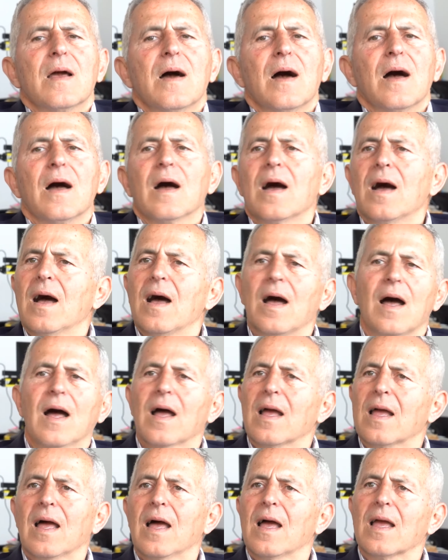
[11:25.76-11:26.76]
I,
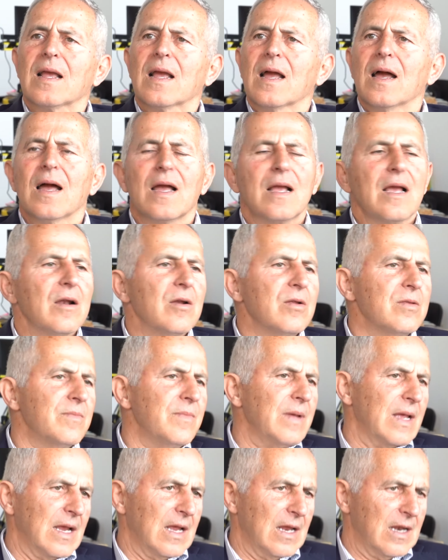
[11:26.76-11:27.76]
I, I cannot
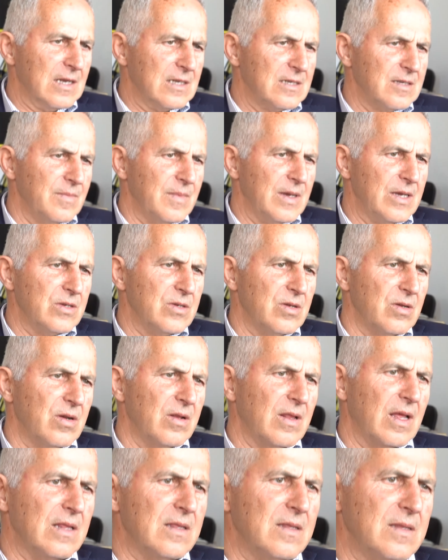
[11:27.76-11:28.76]
make an estimation
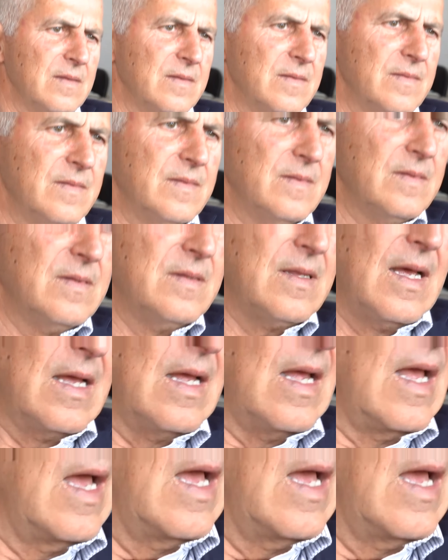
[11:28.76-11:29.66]
on that.